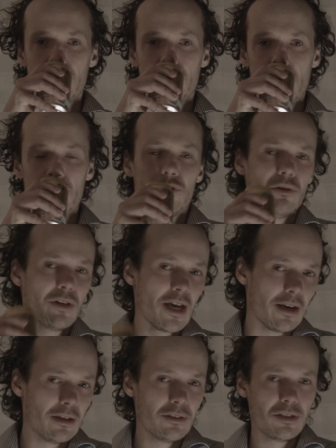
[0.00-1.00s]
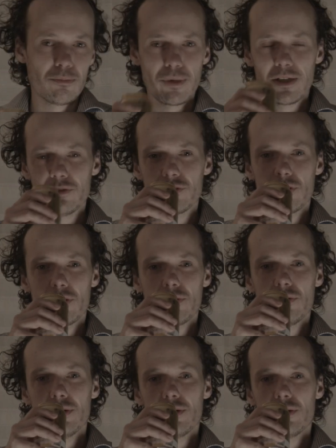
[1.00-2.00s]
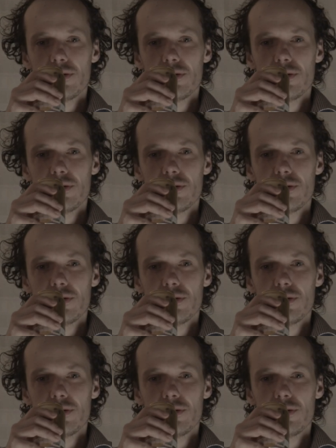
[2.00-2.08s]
if you get it, depends on